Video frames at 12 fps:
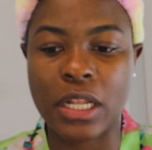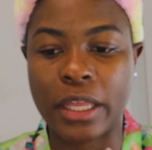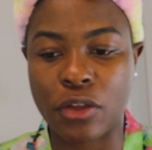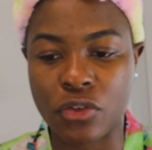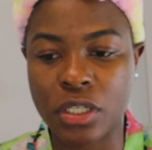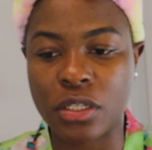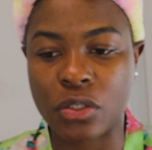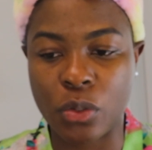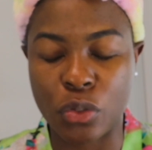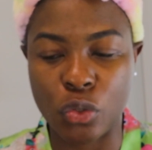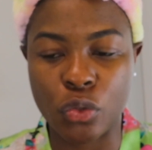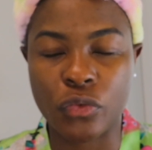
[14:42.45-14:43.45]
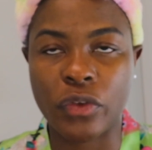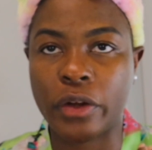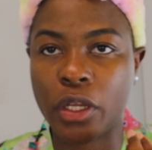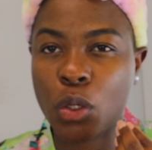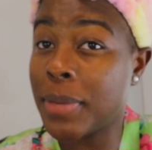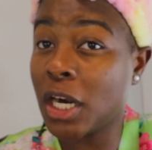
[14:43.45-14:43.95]
Like, your skin is going to look
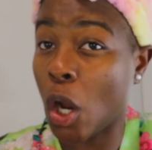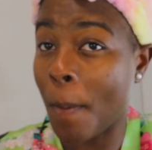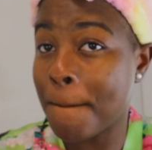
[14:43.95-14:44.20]
very plump.